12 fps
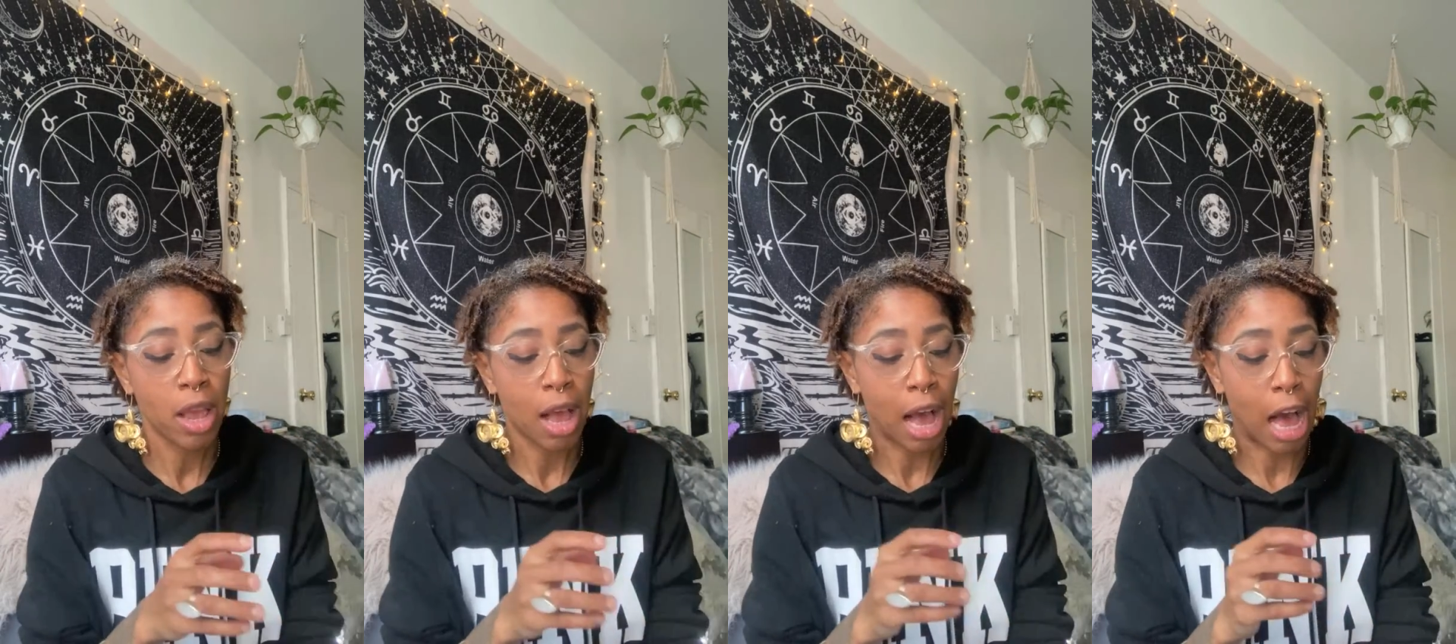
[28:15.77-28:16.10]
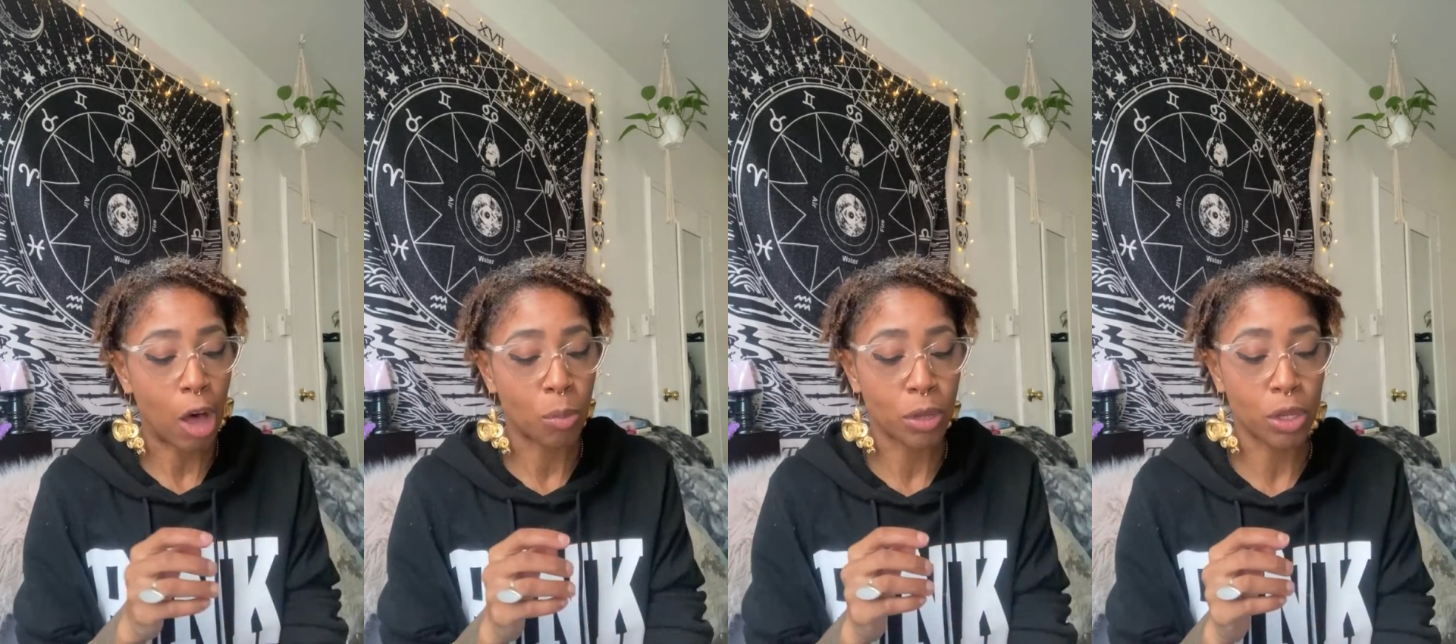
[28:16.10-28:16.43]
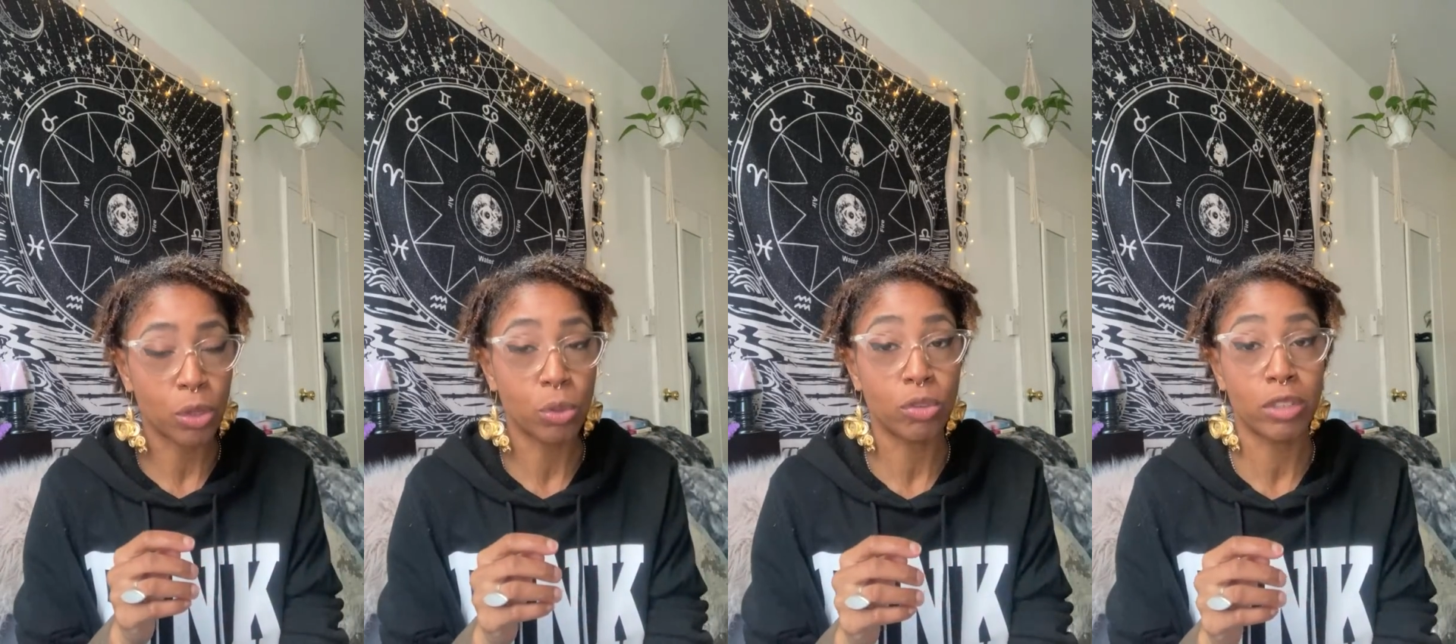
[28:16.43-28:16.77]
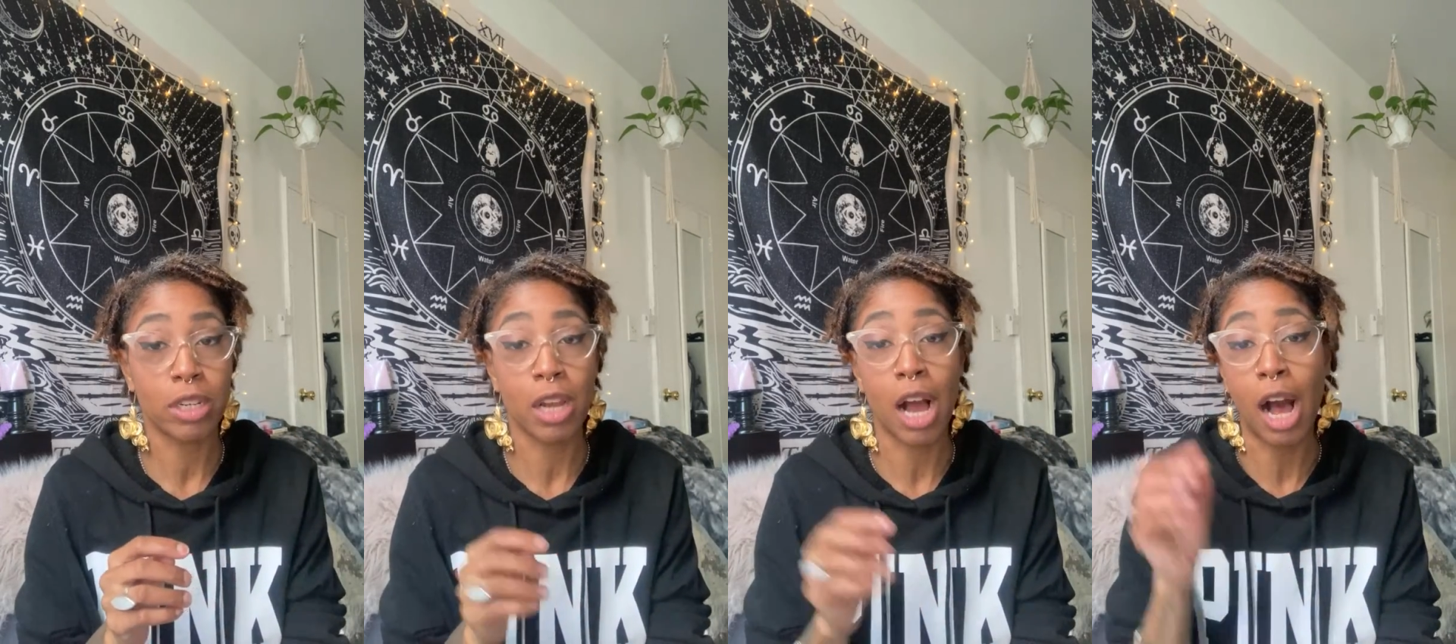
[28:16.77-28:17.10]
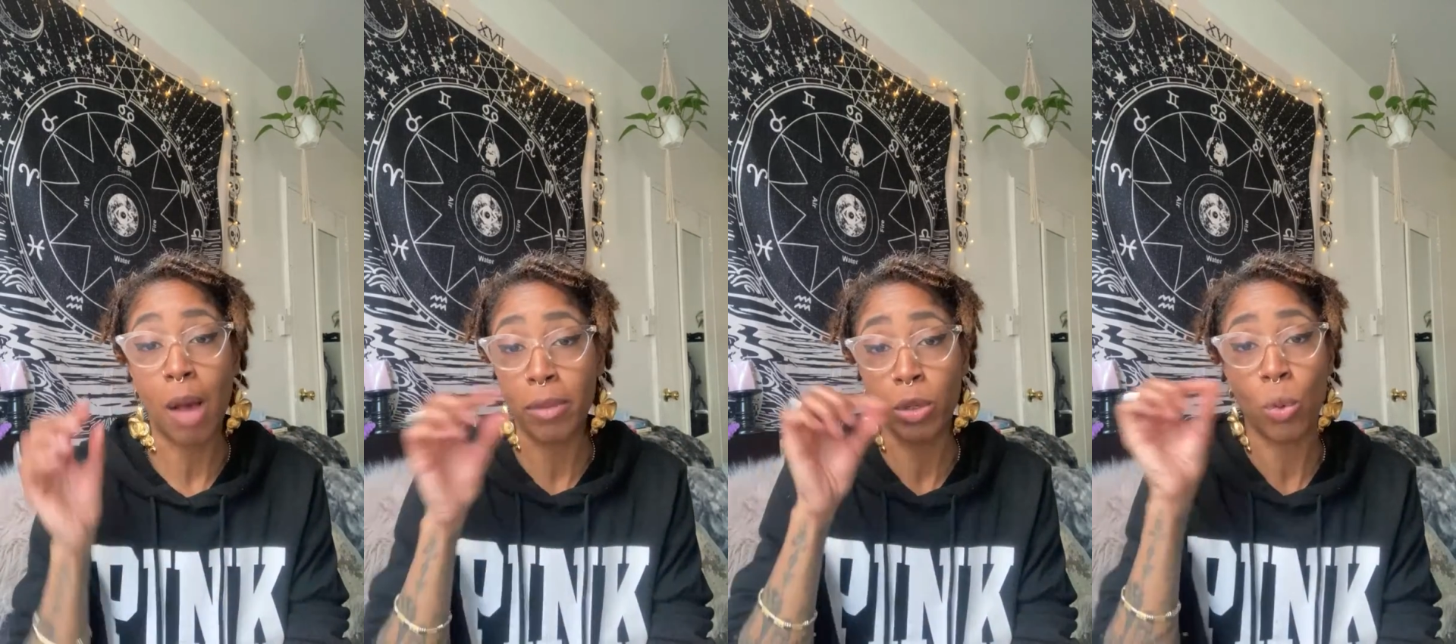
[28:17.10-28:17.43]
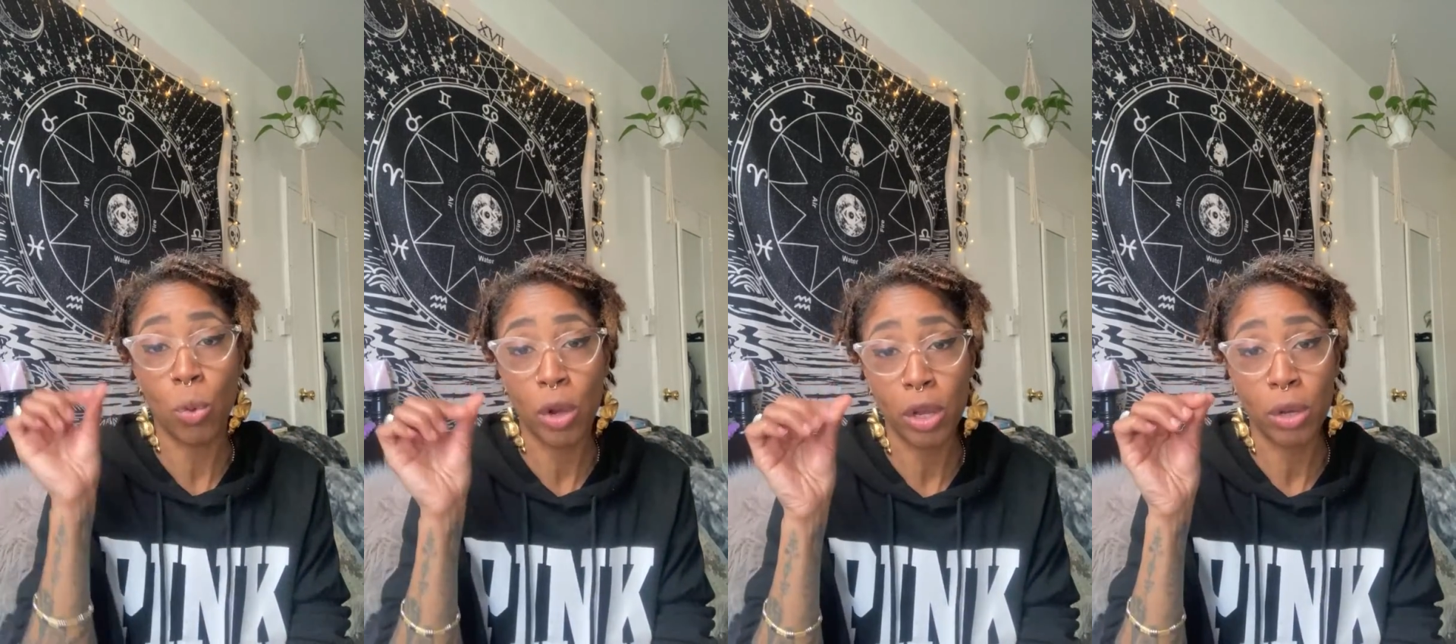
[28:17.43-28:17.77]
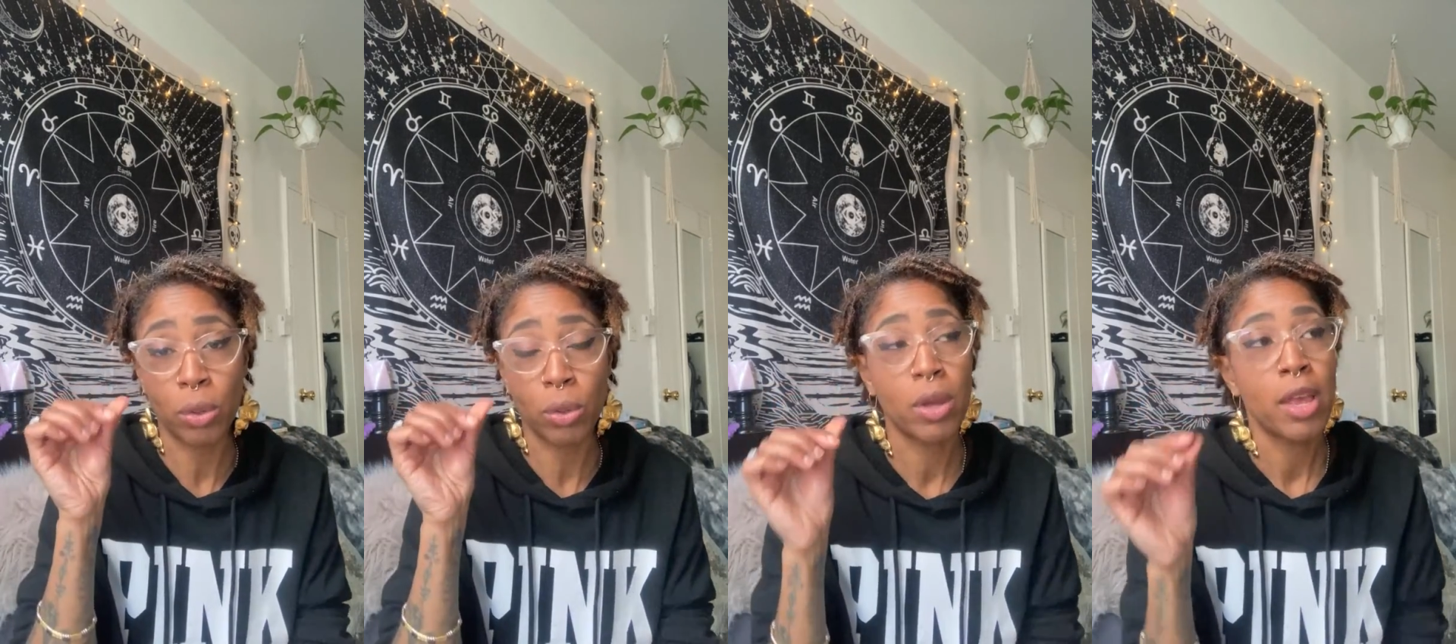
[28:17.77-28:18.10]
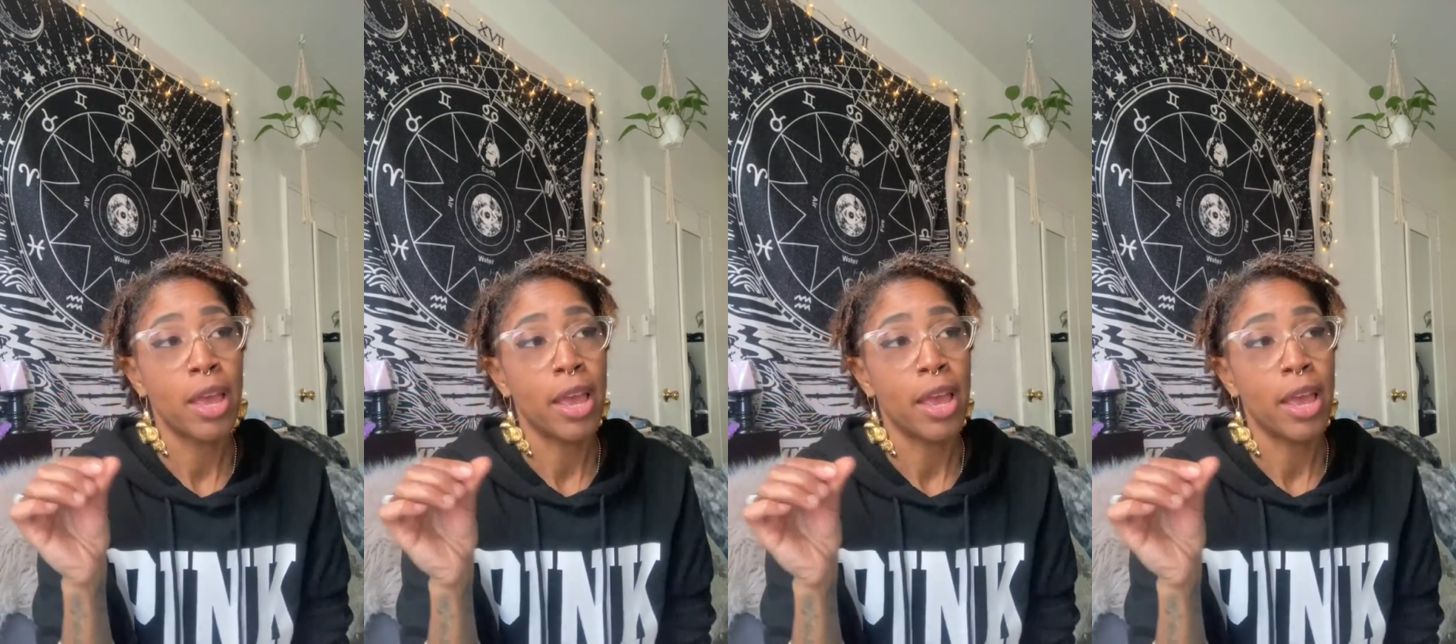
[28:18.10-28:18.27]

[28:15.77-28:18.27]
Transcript: I'll be using almond oil